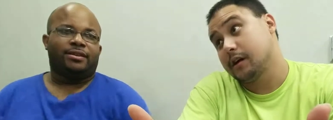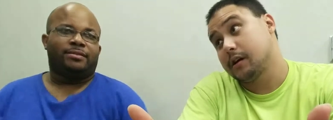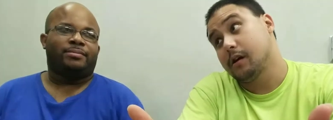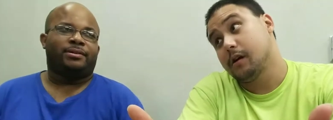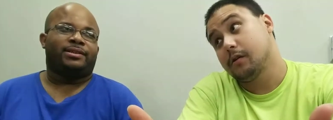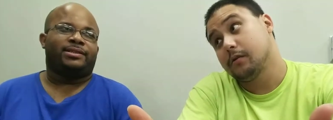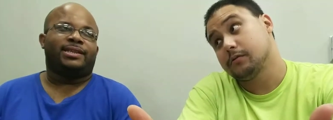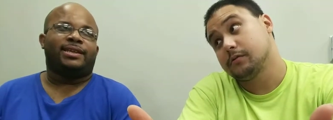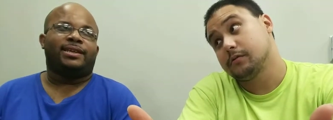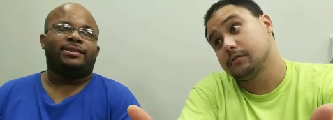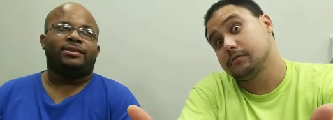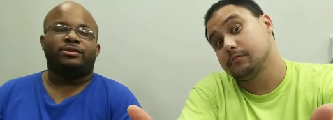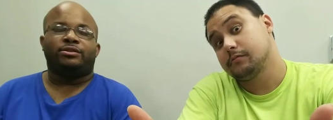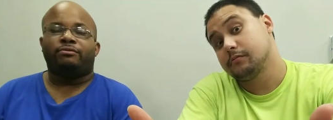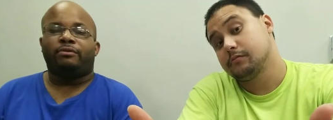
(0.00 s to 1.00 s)
Speaker 1: that goes. But
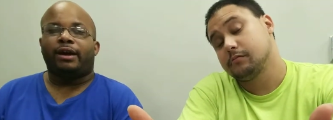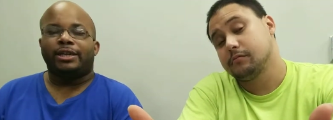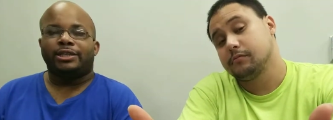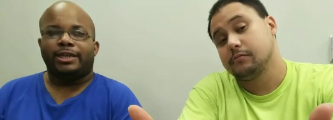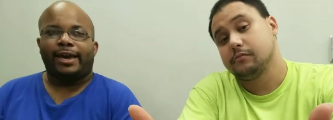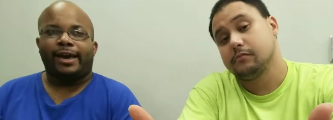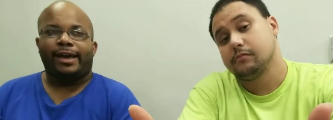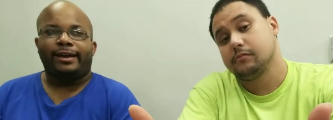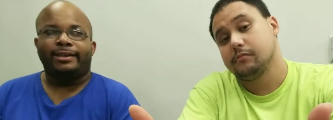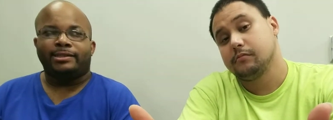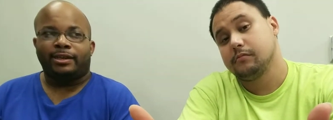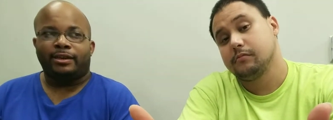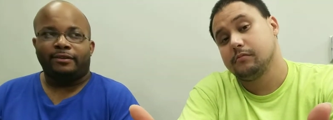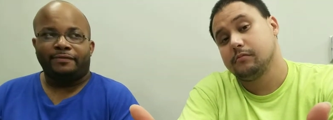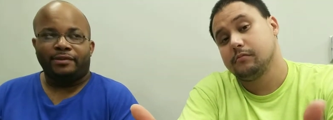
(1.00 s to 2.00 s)
see, did you watch Allie's
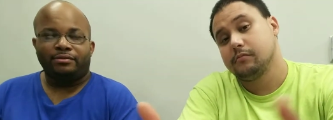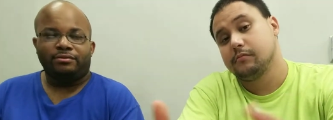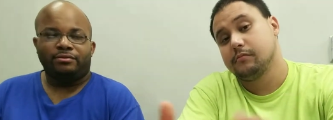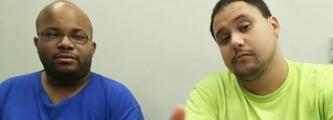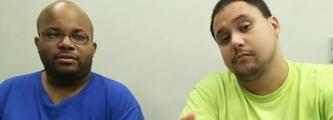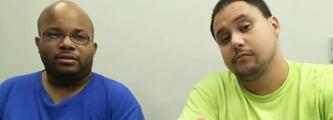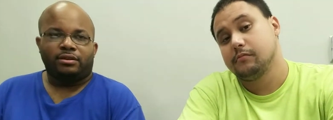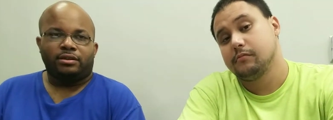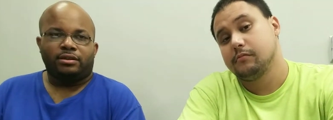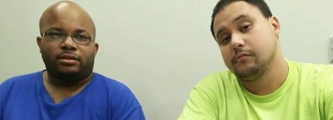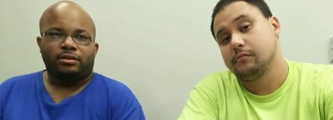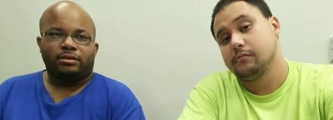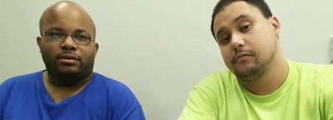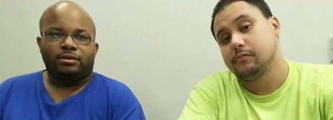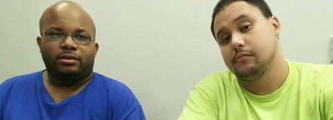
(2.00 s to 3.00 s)
interview?
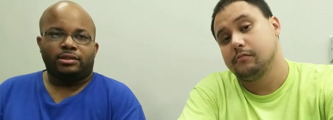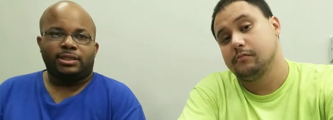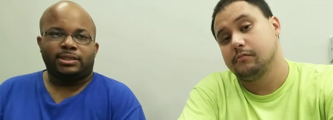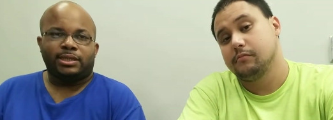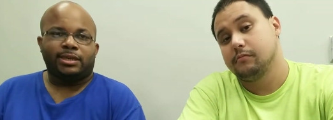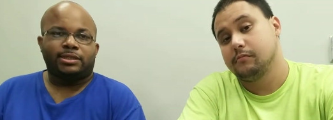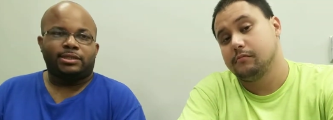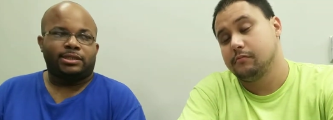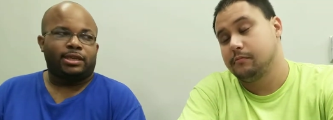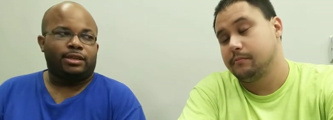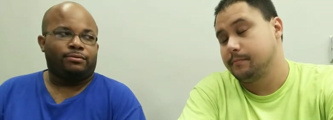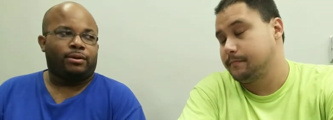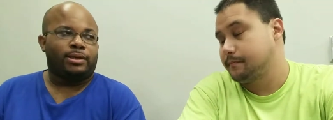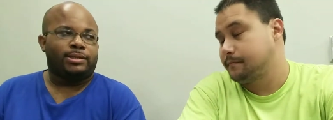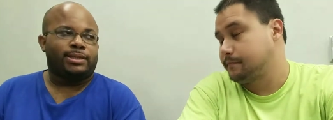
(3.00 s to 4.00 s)
She says she
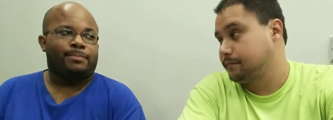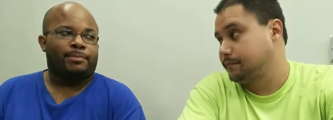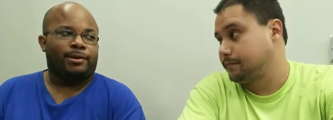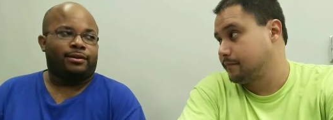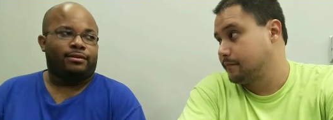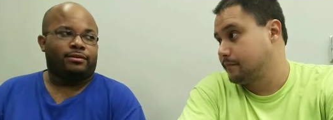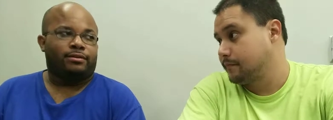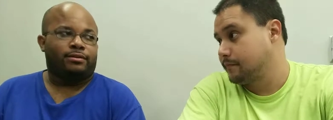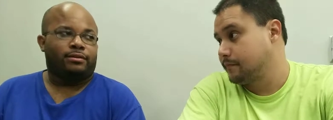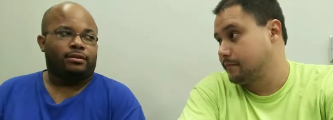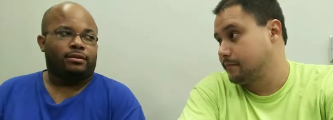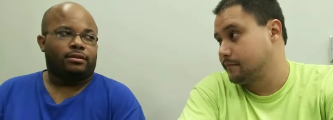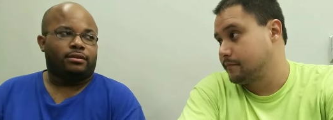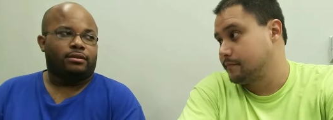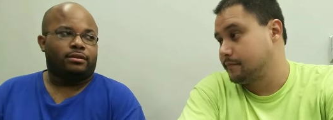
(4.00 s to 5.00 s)
wants that
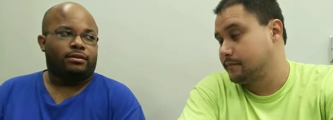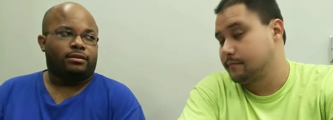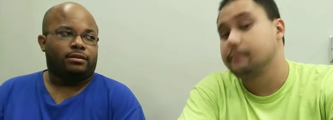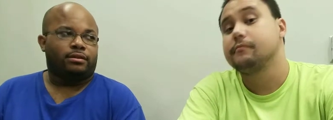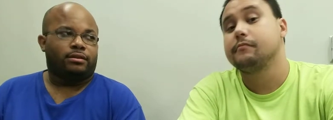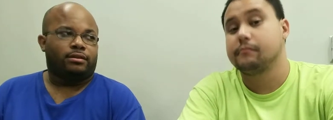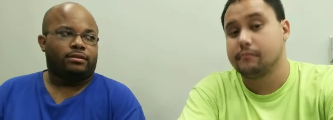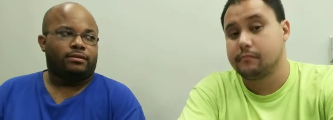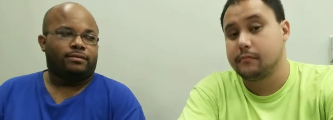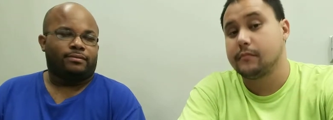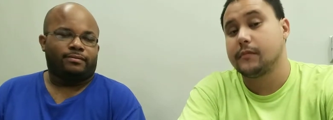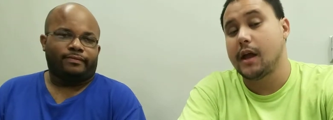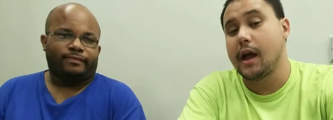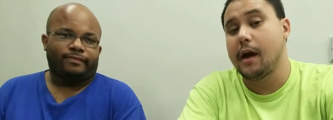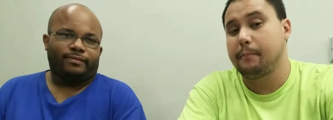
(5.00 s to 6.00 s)

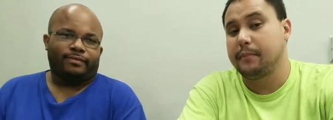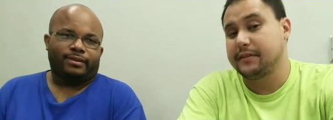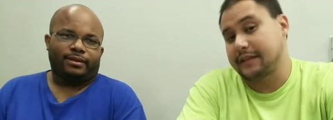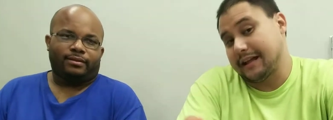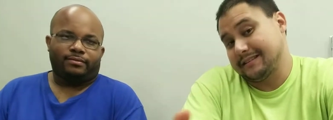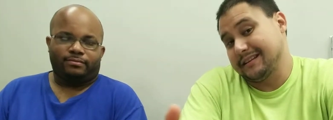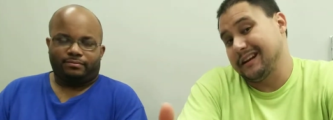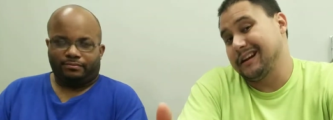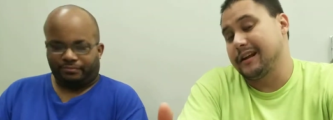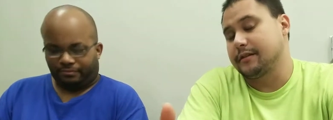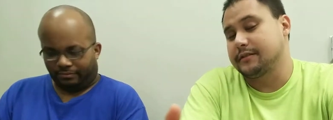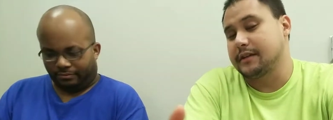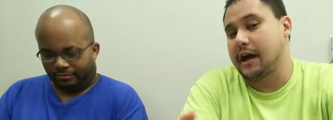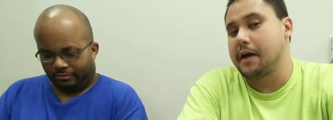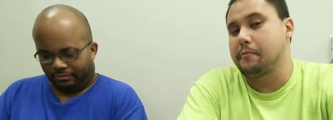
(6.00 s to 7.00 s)
belt.
Speaker 2: Yeah, but that's at a
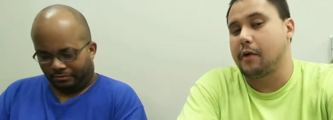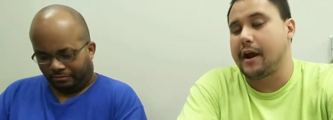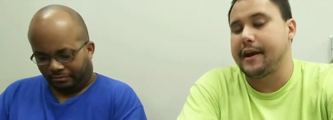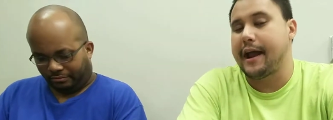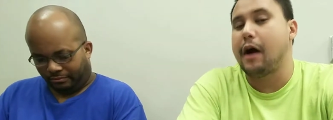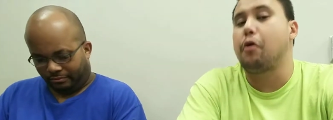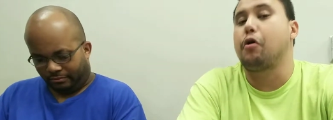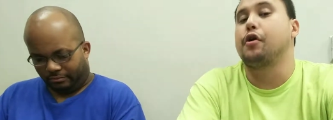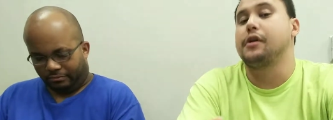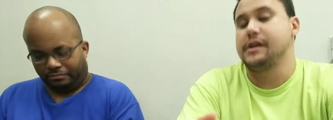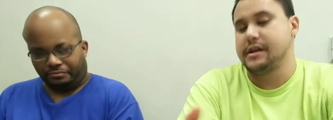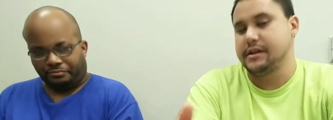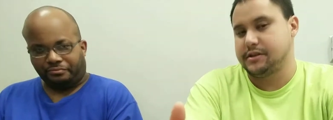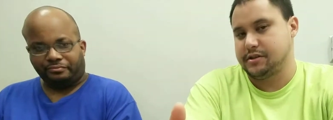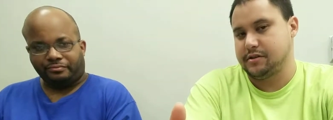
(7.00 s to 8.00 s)
later time. Right now, her
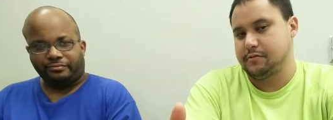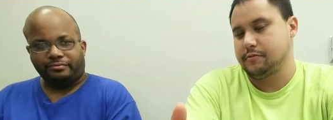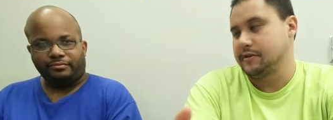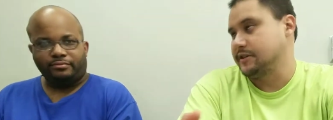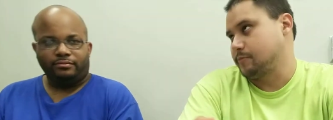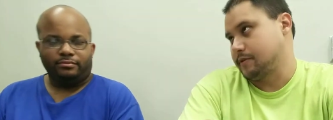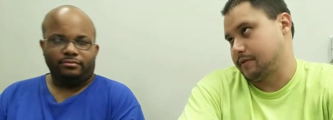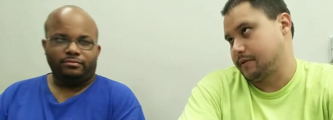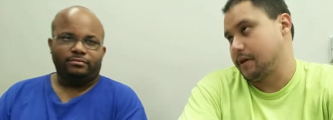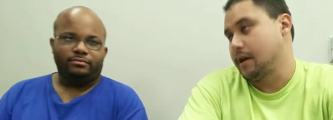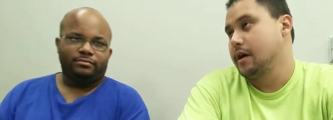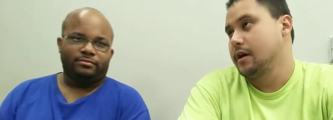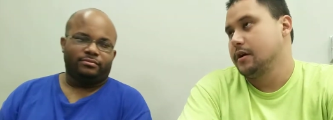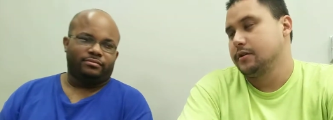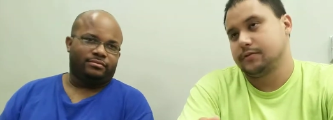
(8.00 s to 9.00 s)
issue is with
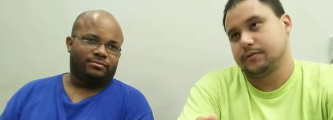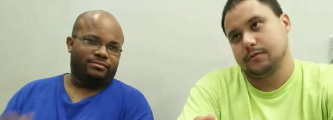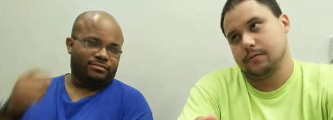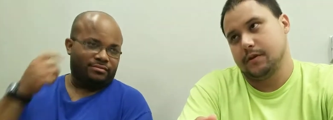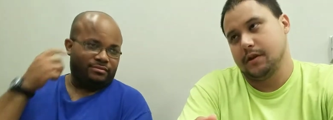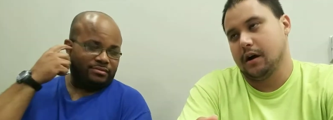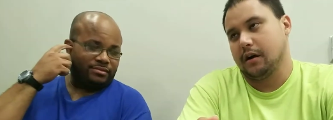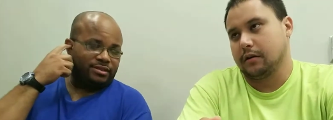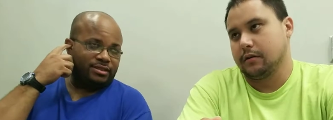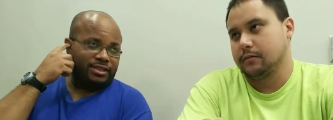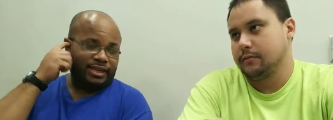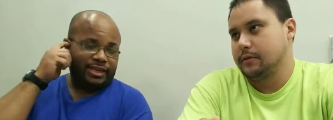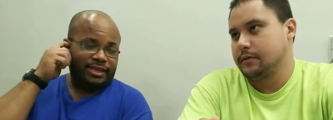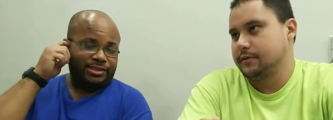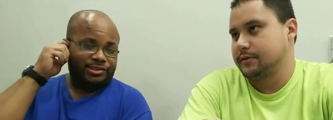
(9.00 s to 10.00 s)
Su
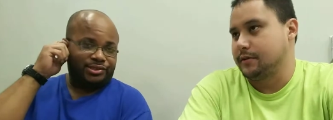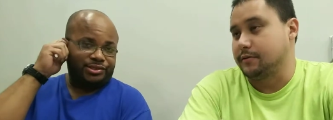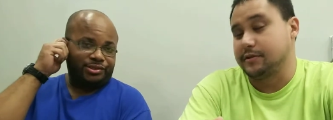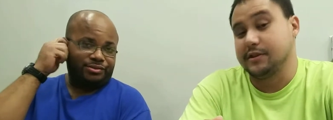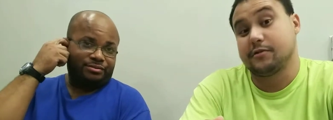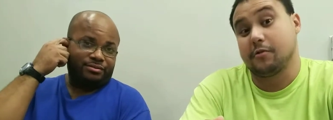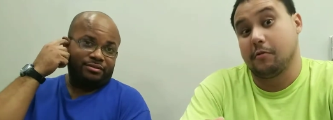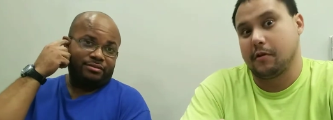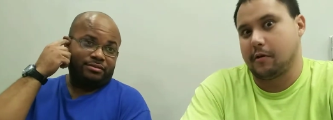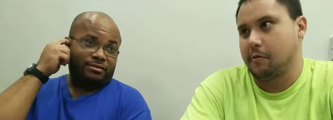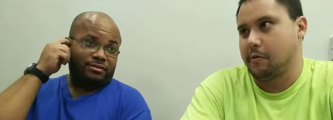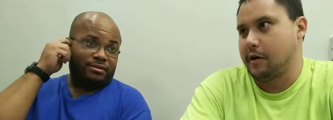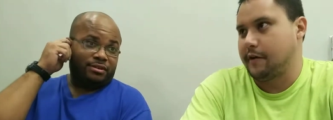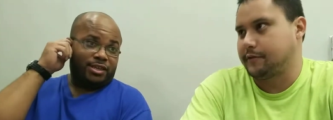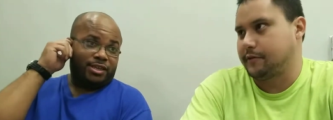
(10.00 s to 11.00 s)
Yung. Yeah, so true. she's going to
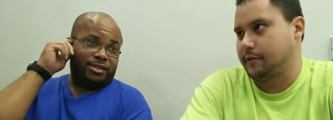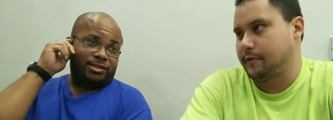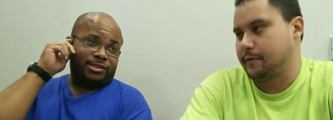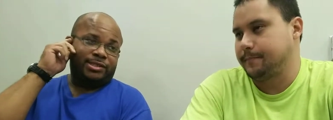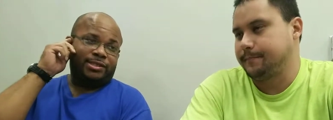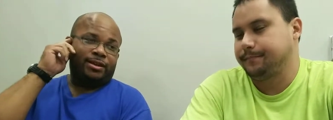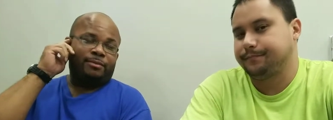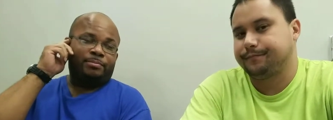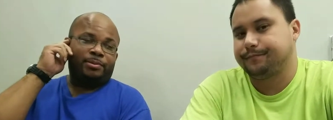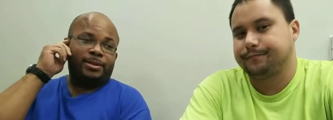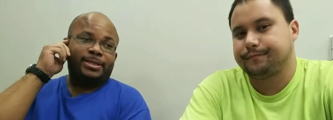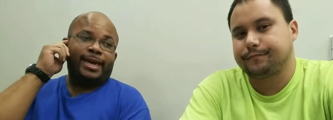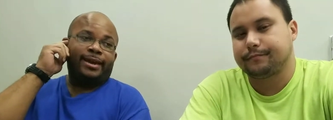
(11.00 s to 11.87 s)
go after her. She's
Speaker 1: going to put